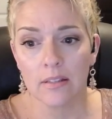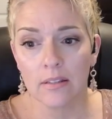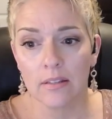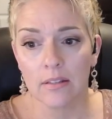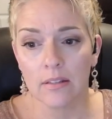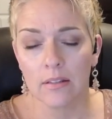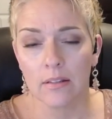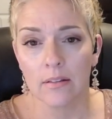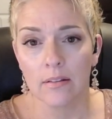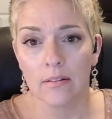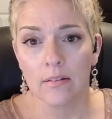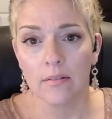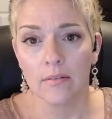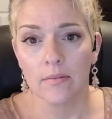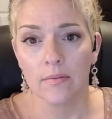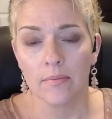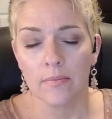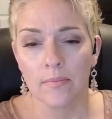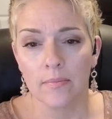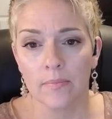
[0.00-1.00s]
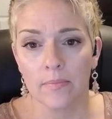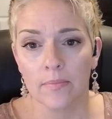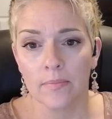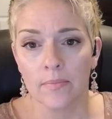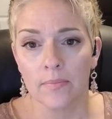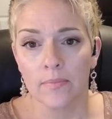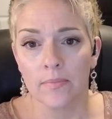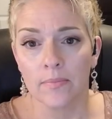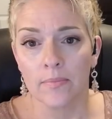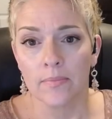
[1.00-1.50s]

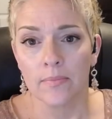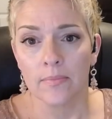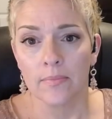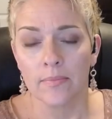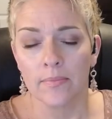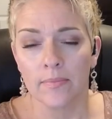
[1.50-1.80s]
Nothing is said.